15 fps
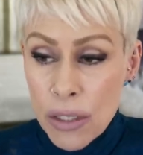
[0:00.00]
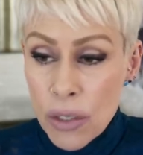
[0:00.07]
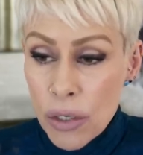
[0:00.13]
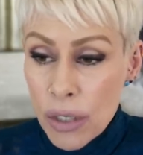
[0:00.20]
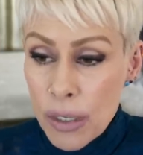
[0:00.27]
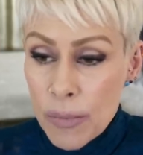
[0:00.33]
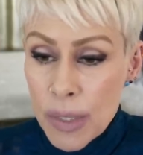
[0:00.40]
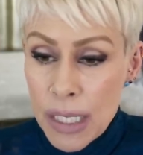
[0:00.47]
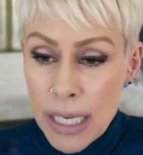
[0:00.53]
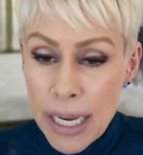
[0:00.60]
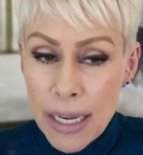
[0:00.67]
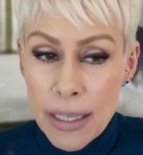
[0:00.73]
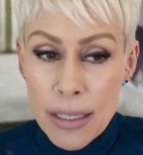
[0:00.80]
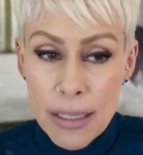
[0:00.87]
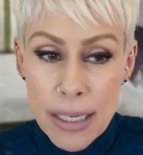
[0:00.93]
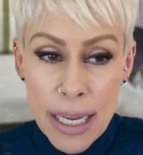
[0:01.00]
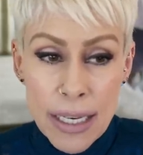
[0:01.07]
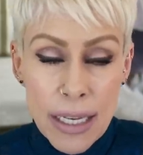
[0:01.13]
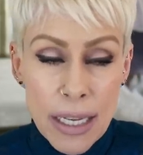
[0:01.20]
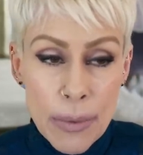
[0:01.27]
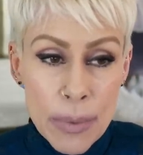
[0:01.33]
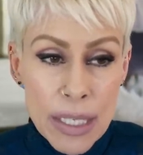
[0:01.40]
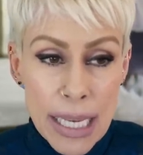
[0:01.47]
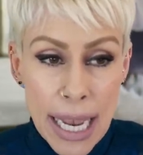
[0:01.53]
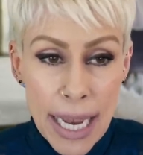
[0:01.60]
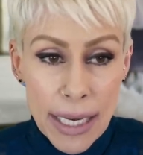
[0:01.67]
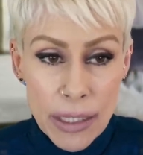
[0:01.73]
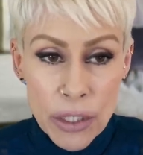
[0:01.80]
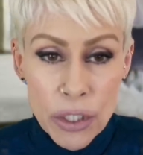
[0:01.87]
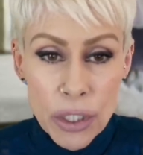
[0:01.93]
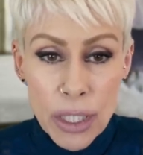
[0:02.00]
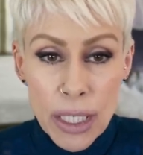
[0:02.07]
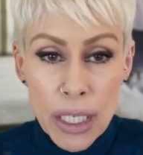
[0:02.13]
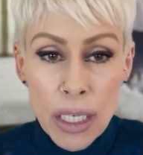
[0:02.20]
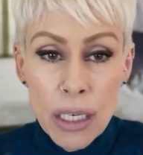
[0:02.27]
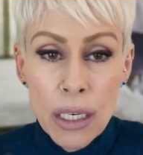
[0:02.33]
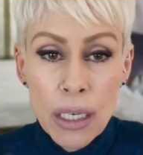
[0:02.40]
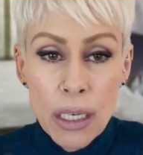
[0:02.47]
circumstance, and he was actually